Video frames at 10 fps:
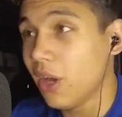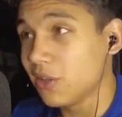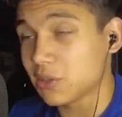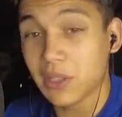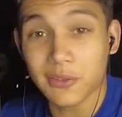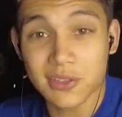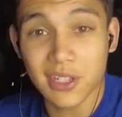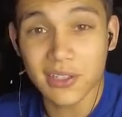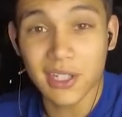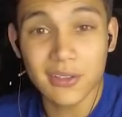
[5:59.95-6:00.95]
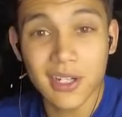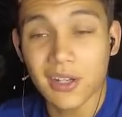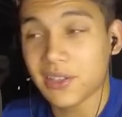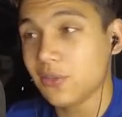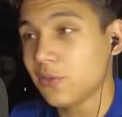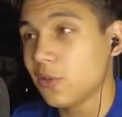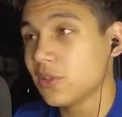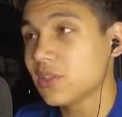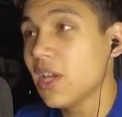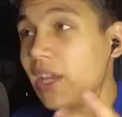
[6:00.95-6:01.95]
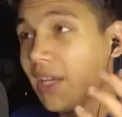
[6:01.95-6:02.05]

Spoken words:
Also, if you're starting out karting, of course,